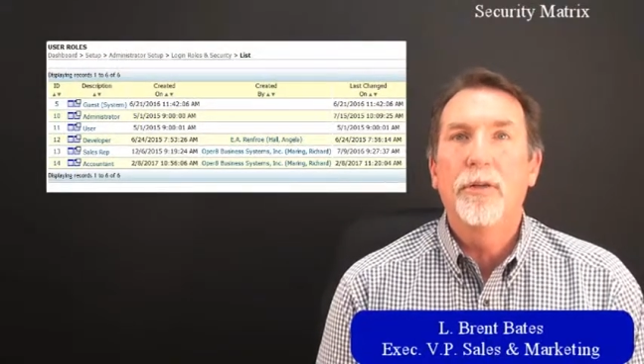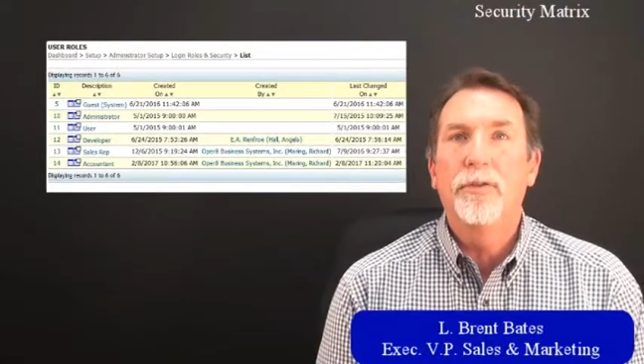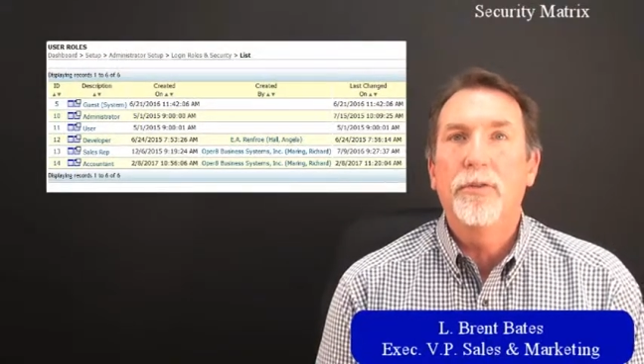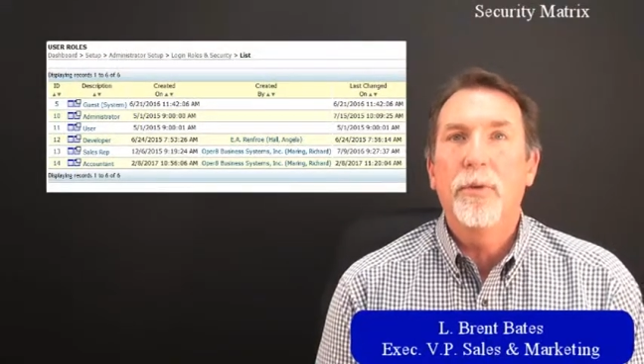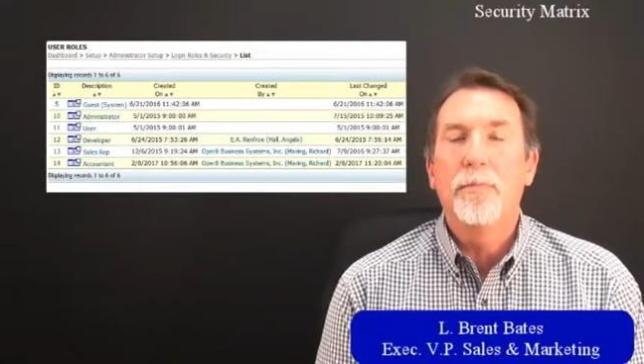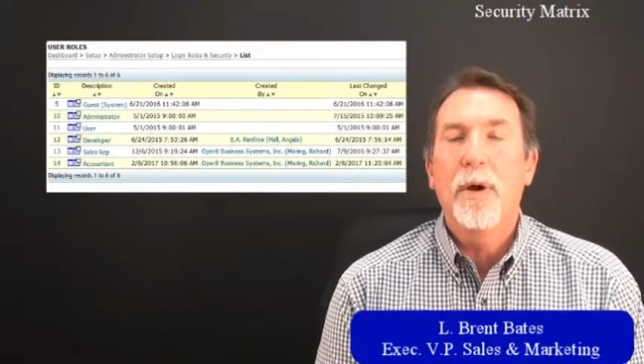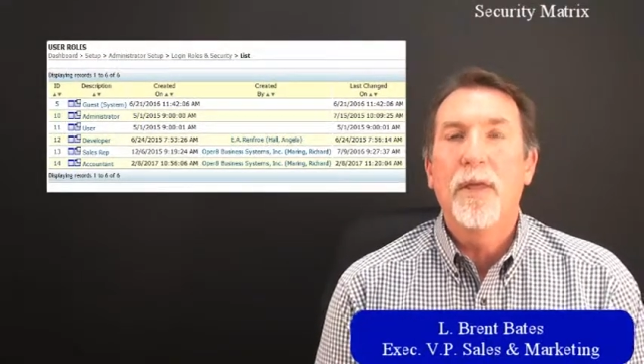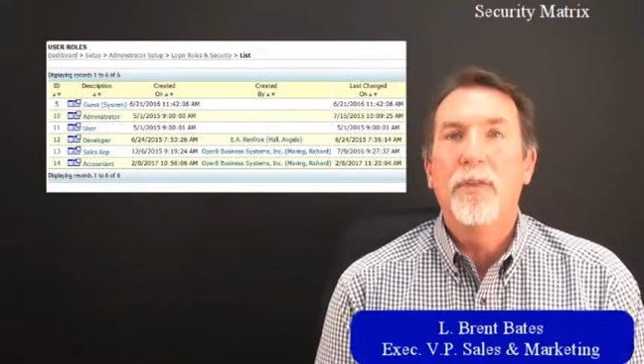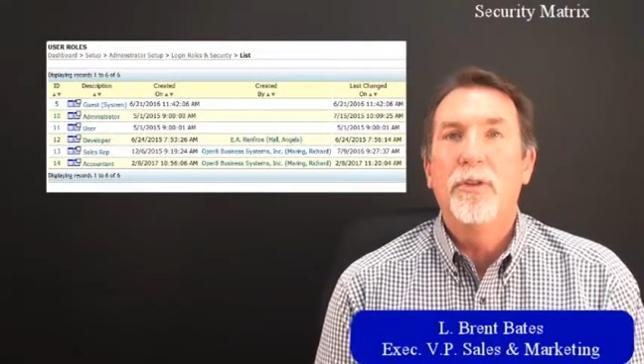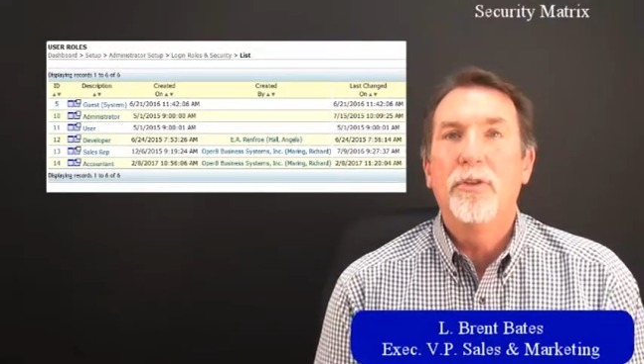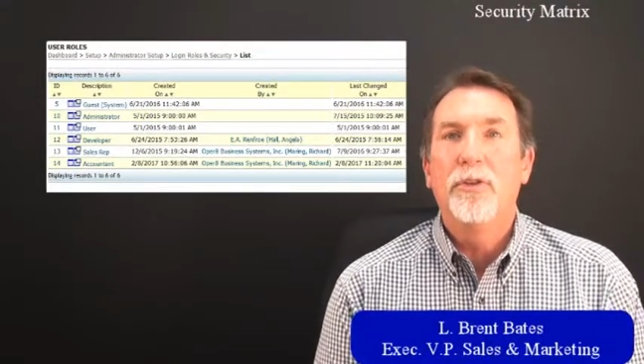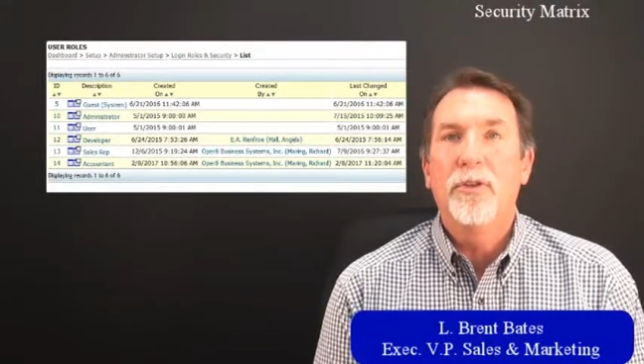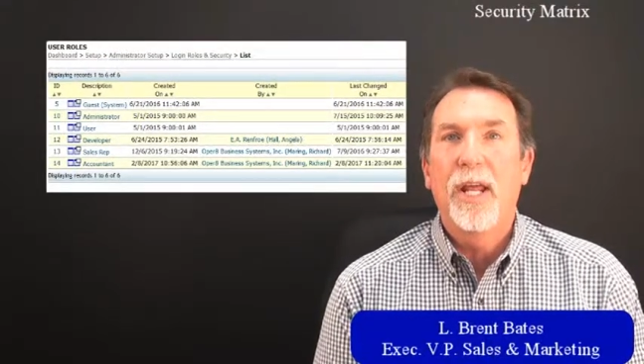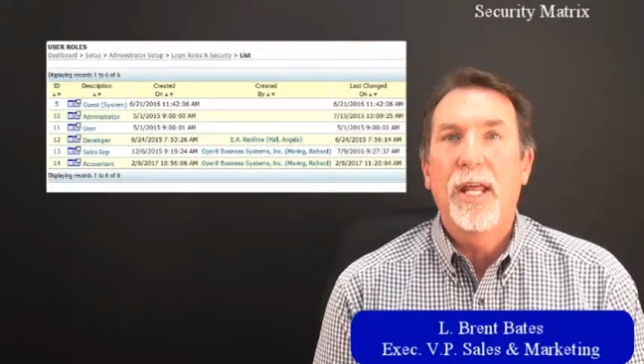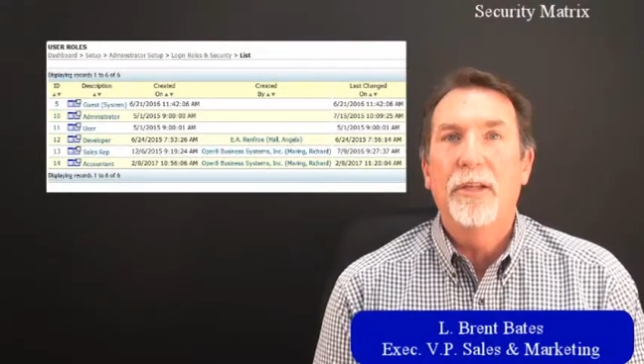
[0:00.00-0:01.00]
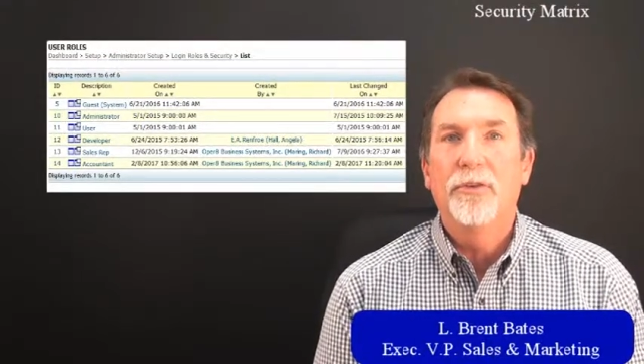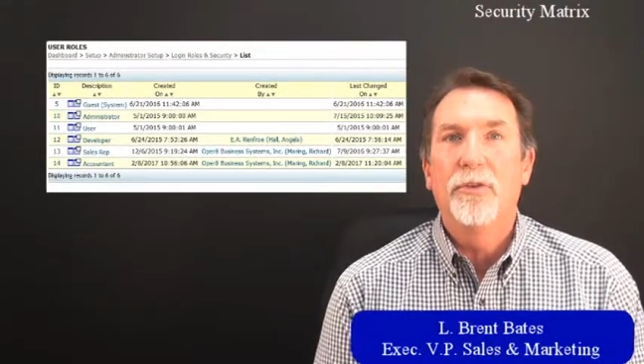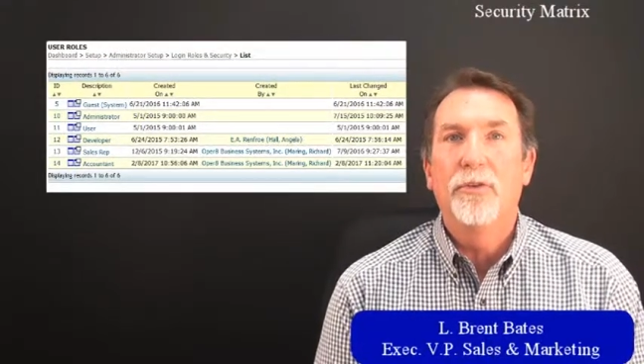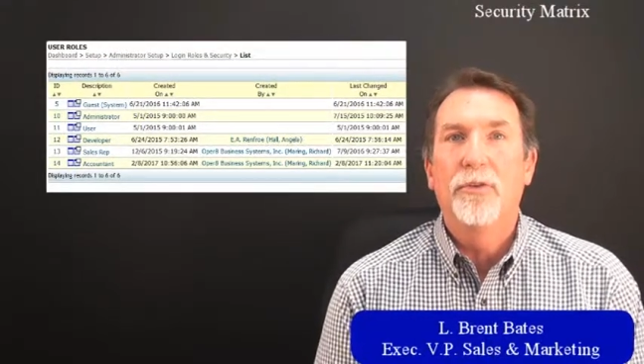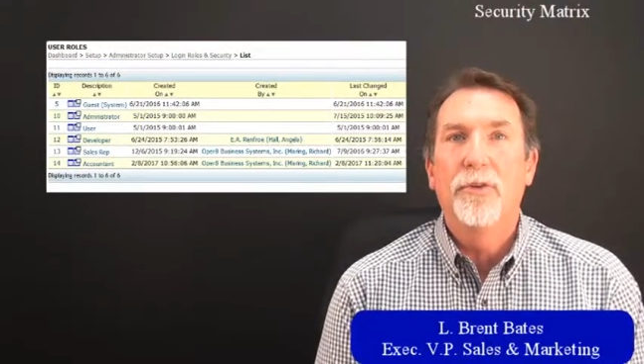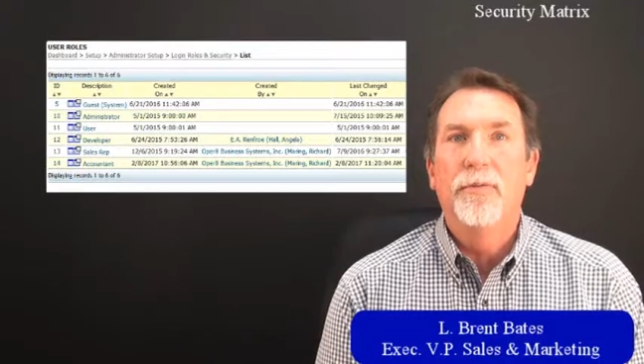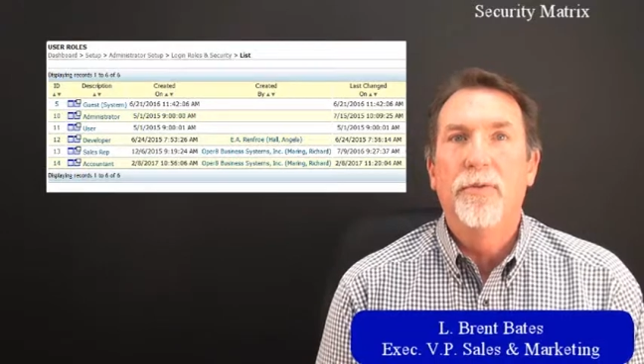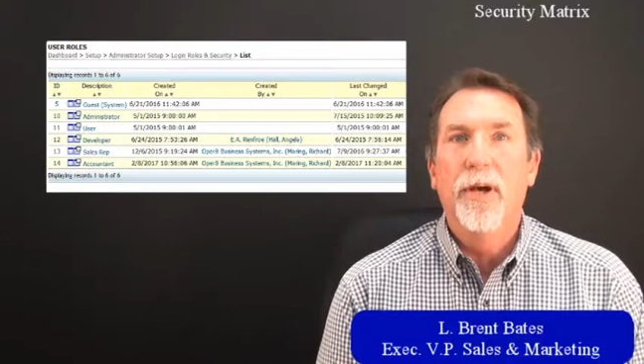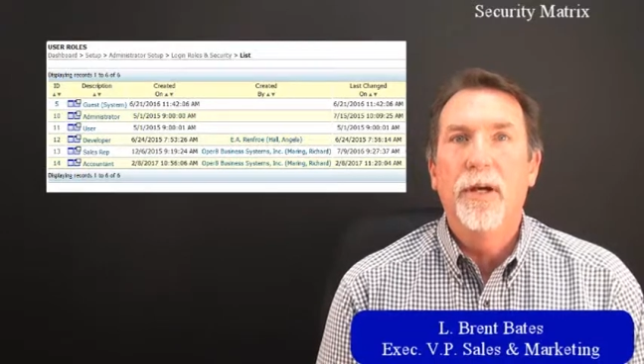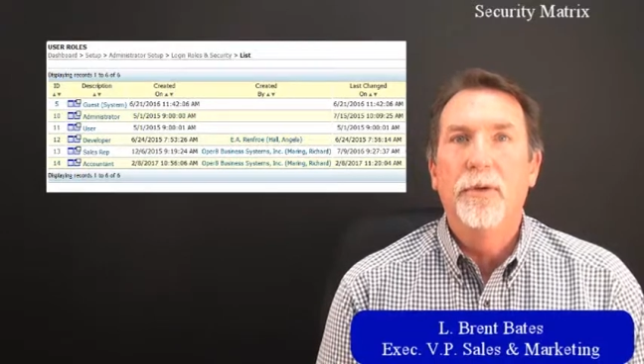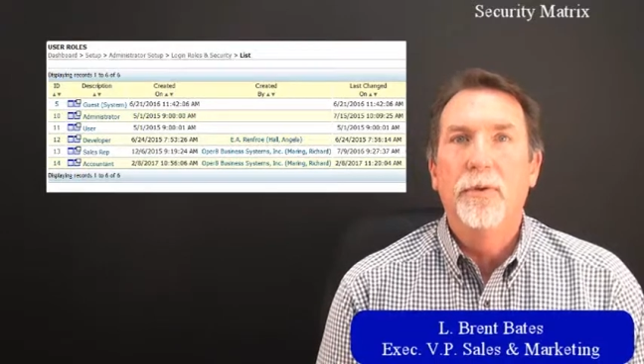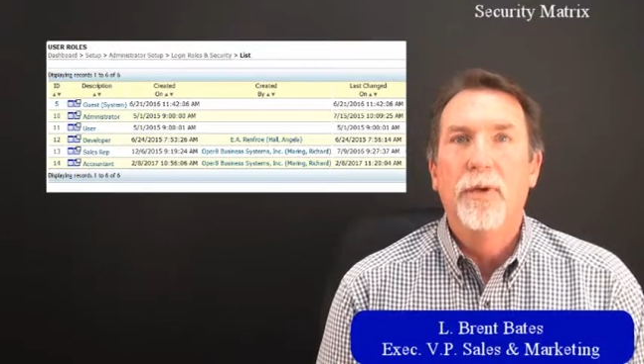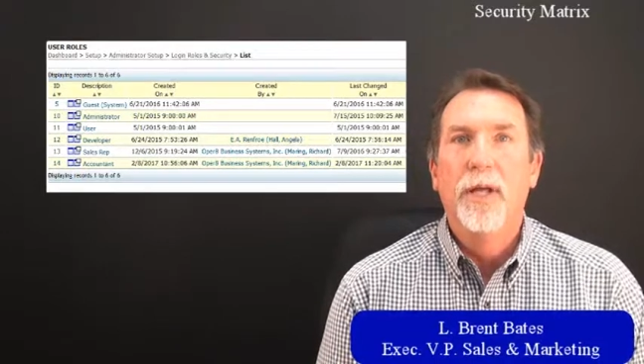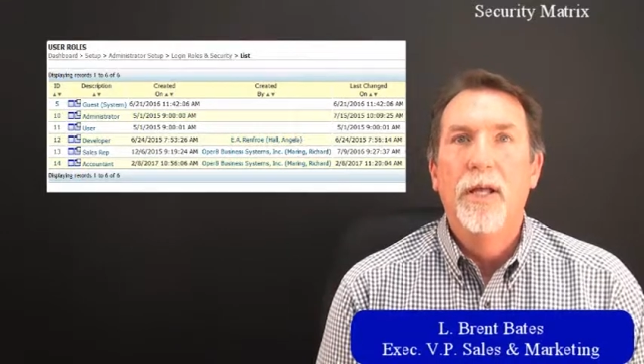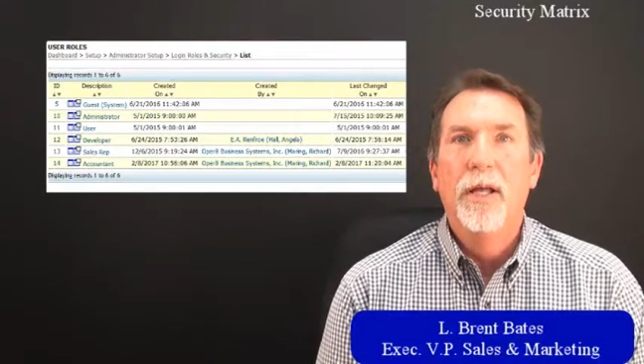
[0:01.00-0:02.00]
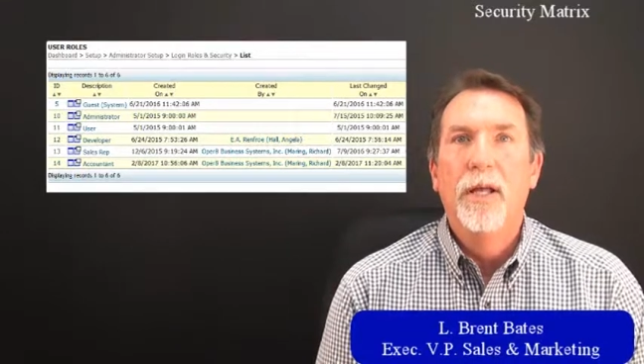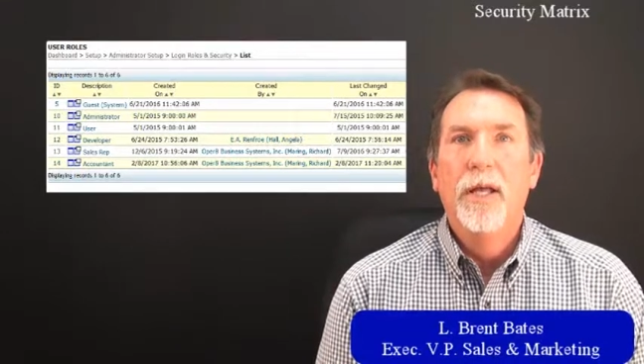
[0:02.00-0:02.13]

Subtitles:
to somebody that just answers the phone.